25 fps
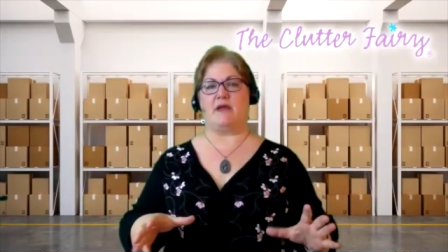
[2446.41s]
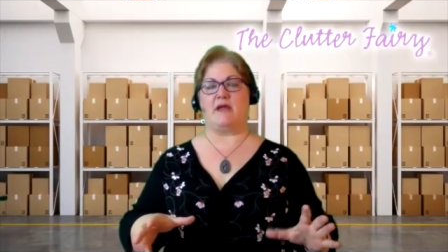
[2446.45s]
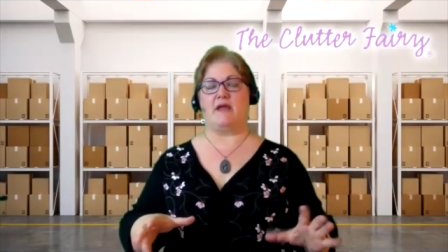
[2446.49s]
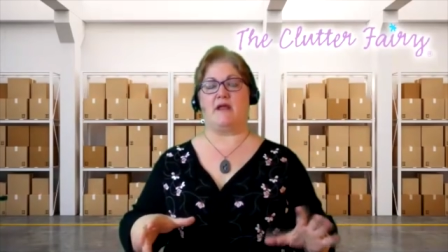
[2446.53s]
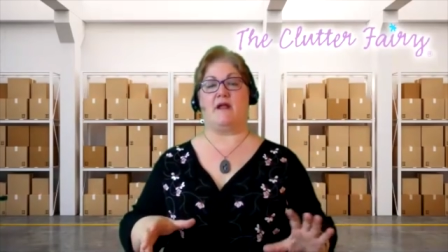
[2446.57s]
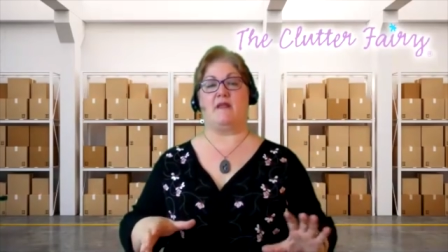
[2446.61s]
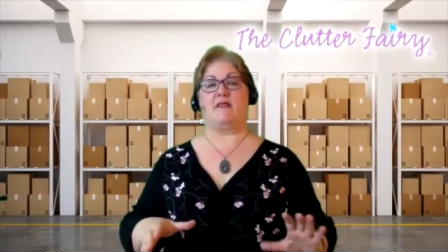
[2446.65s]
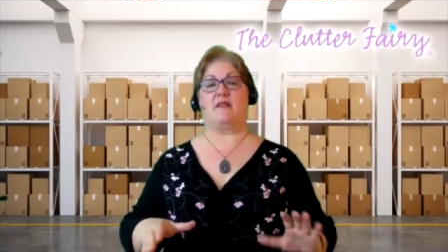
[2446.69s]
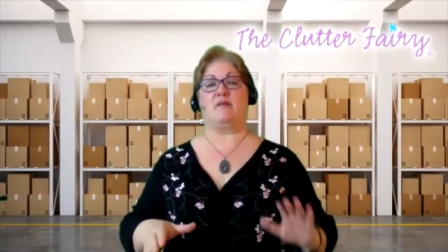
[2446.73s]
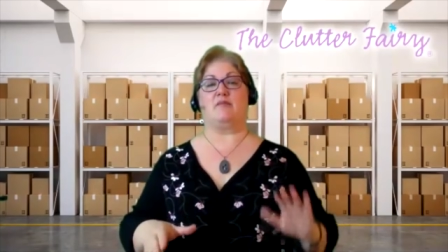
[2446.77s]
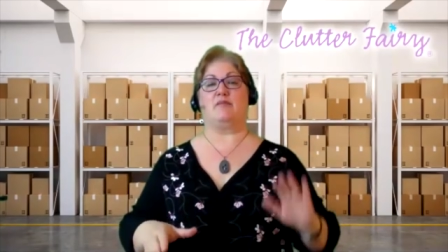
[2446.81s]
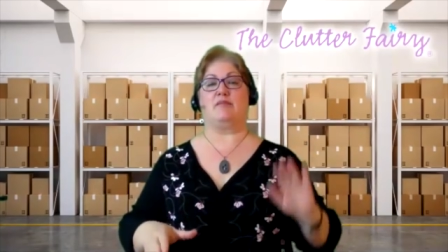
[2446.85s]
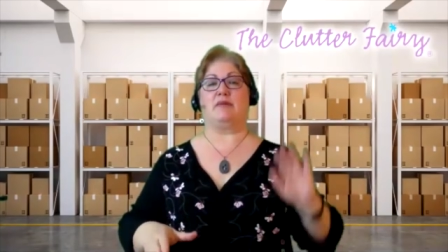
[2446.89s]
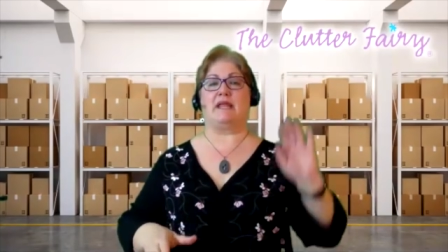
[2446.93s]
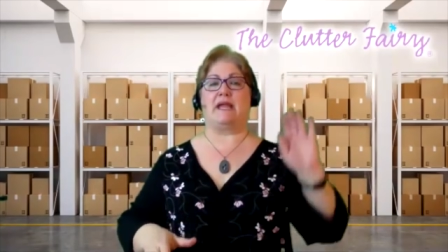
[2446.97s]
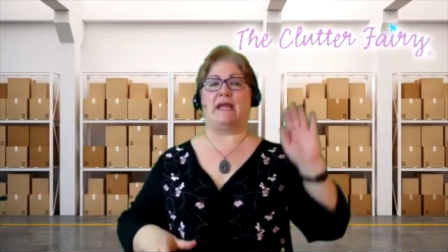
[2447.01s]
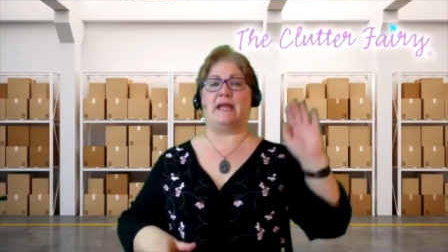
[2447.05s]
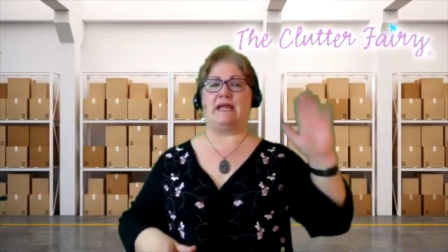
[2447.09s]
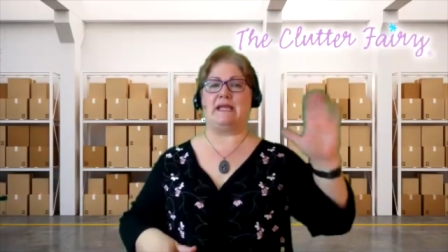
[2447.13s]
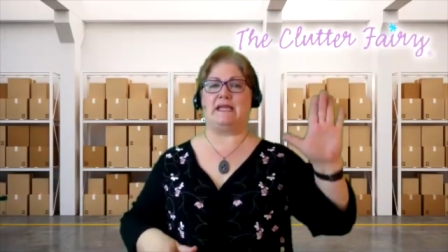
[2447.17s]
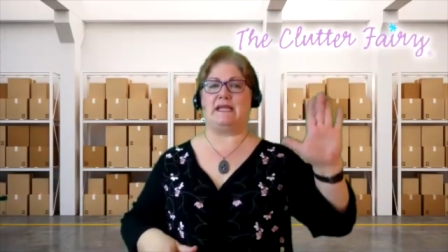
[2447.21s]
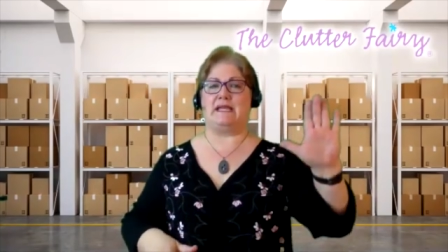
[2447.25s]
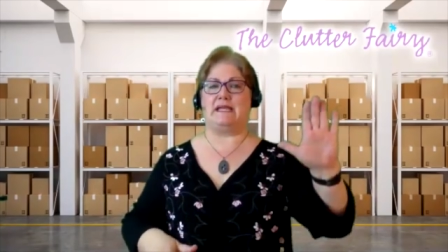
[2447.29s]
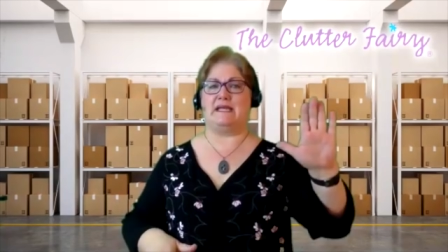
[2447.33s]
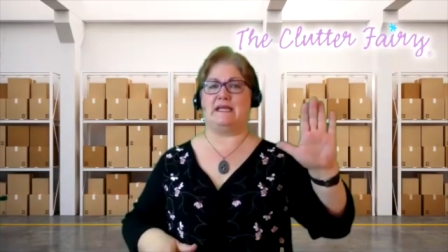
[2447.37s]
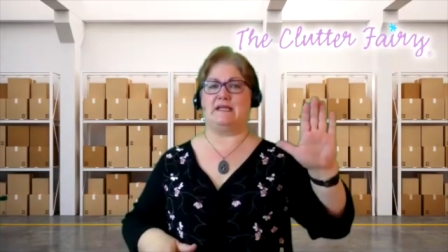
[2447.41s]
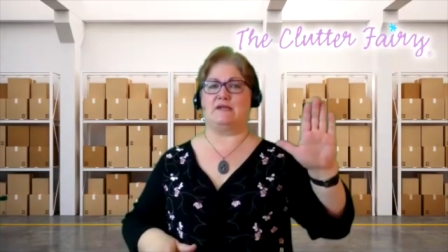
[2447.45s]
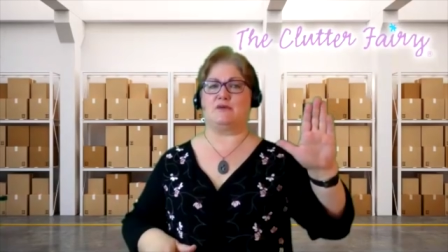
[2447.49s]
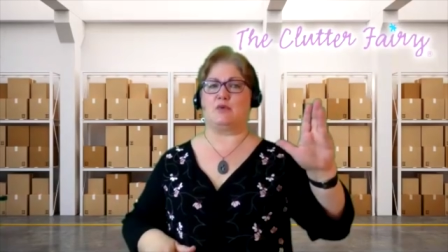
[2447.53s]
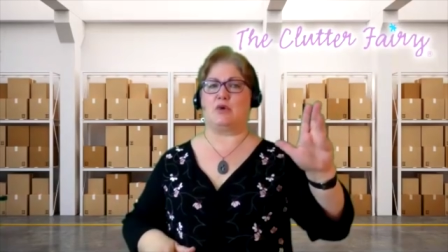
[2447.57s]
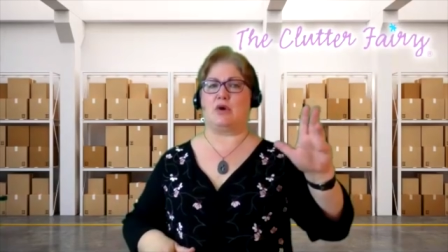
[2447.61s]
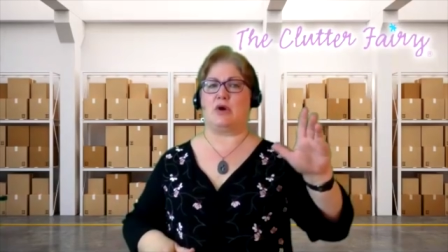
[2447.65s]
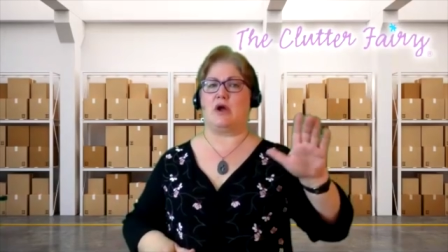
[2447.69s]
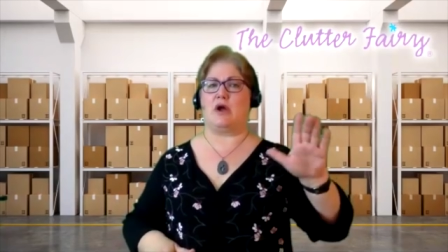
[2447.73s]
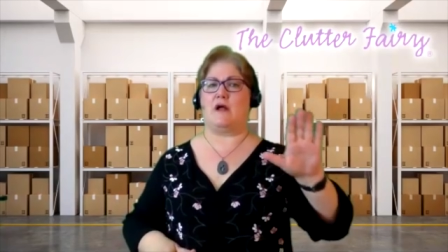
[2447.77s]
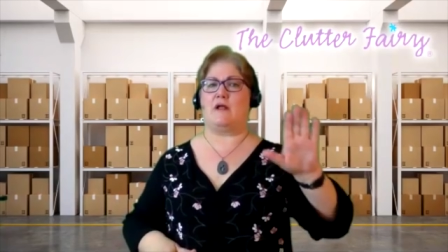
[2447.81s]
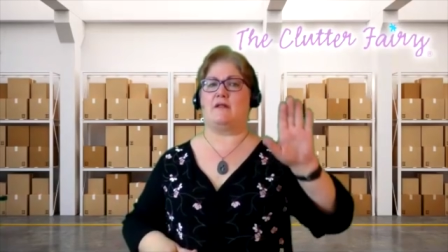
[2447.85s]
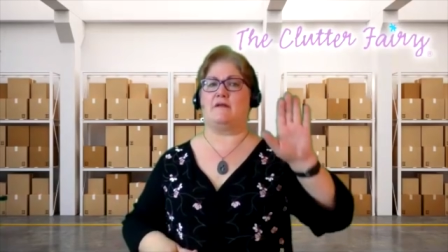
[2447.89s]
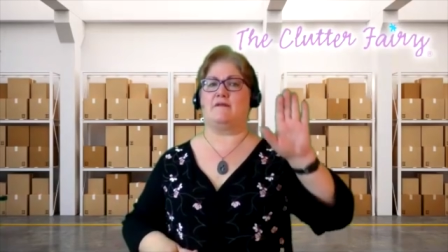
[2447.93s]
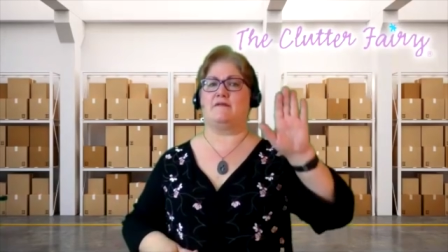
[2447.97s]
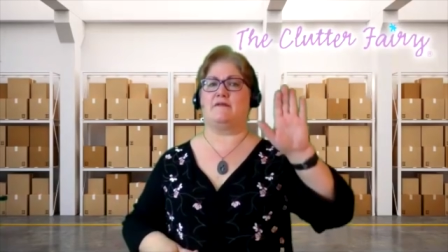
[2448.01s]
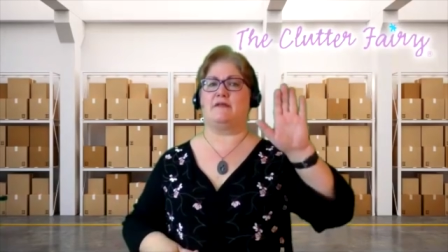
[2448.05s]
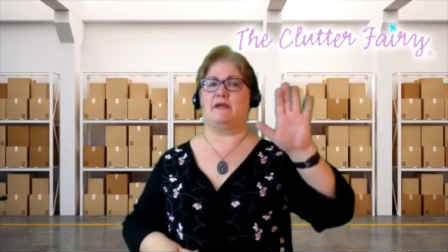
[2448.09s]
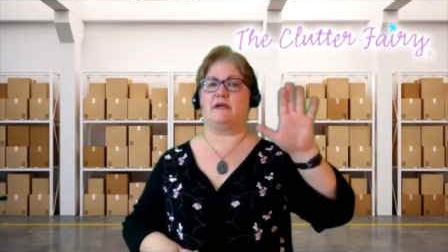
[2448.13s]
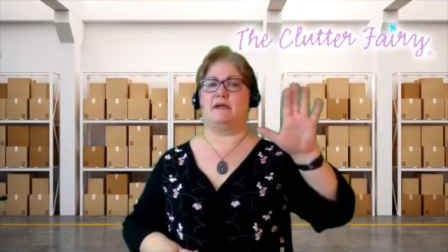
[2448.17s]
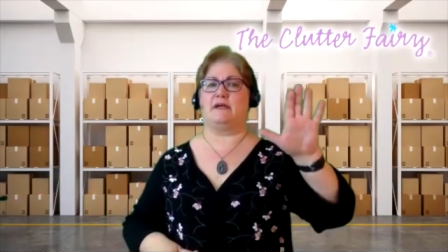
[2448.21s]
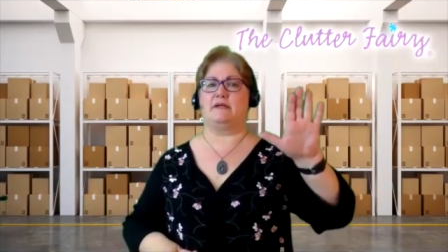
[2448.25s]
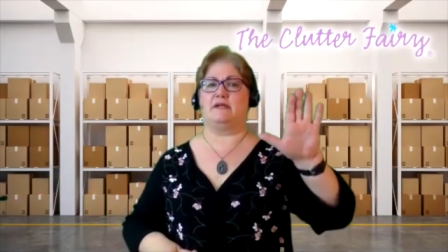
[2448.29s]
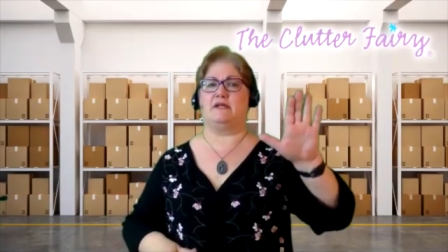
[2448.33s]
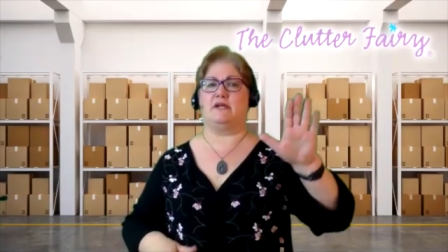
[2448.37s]
and on the blade end where all of
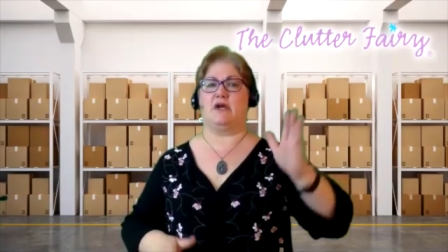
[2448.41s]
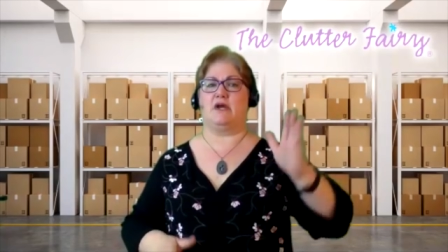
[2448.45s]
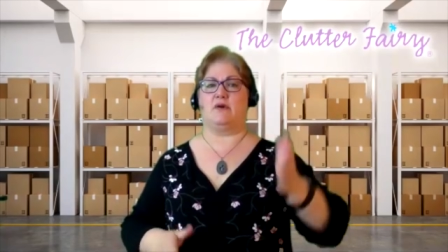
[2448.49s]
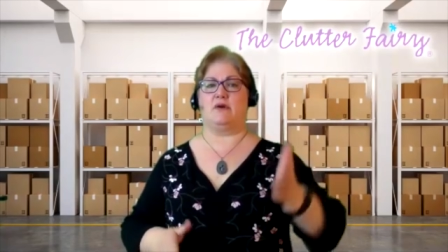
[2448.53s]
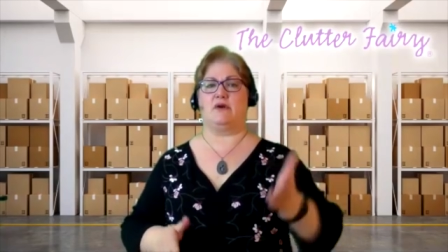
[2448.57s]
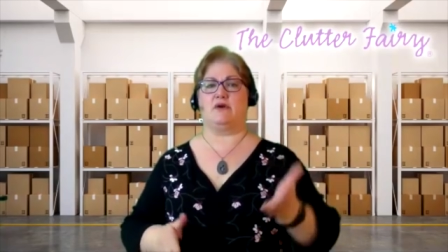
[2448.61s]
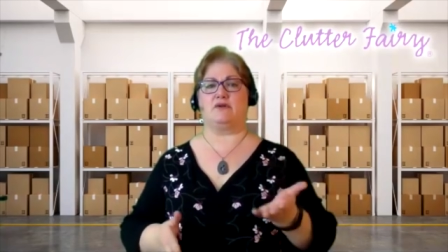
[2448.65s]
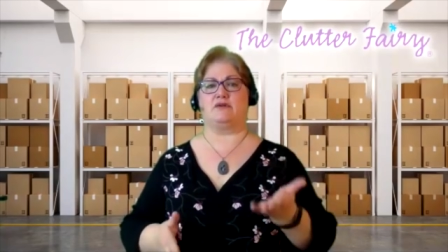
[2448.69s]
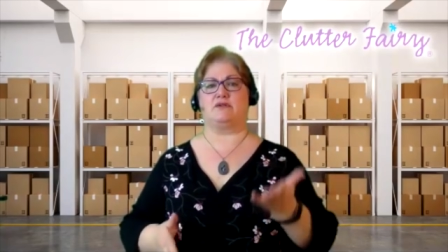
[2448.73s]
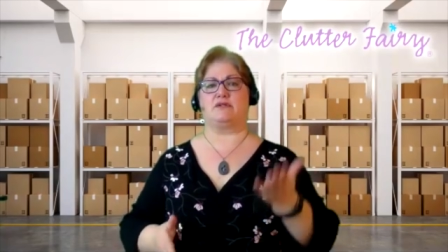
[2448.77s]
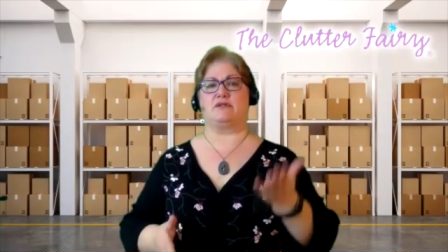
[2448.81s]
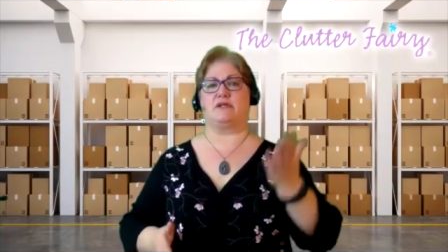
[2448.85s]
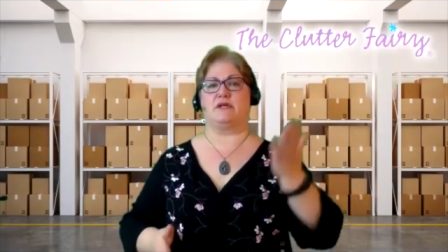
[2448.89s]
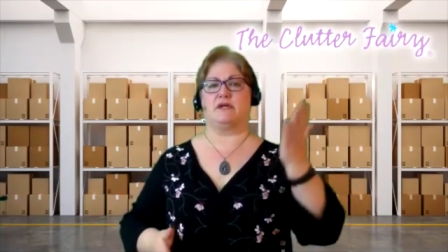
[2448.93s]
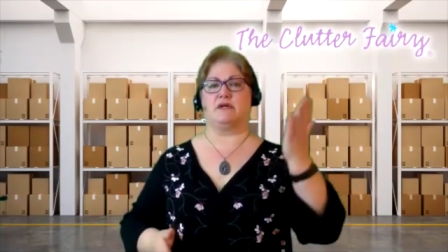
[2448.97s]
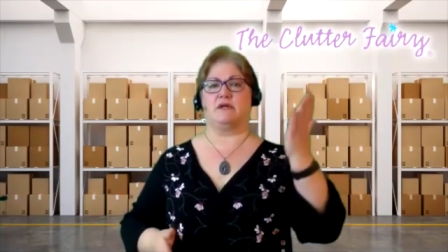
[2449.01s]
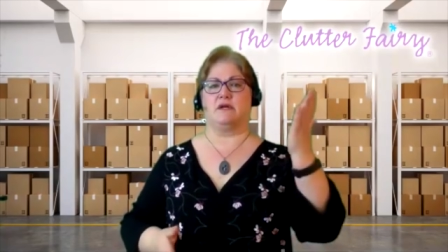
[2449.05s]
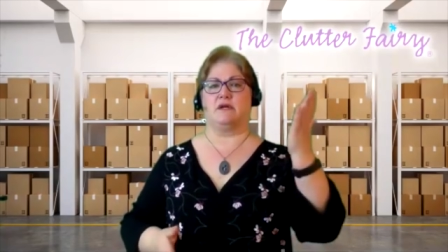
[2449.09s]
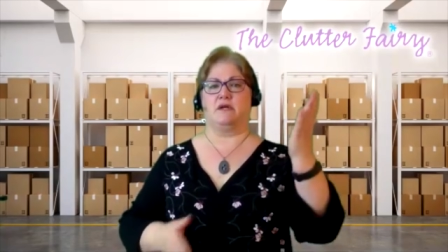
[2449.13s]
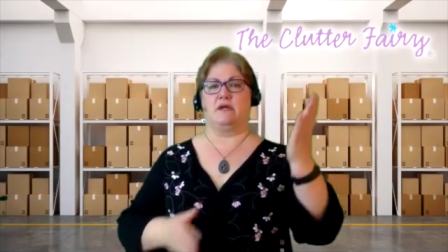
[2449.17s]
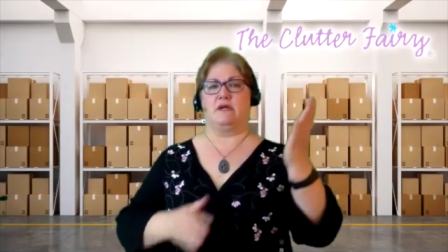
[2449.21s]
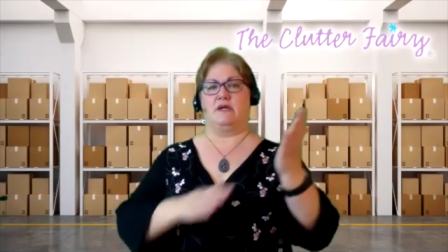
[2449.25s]
the, you know, here's the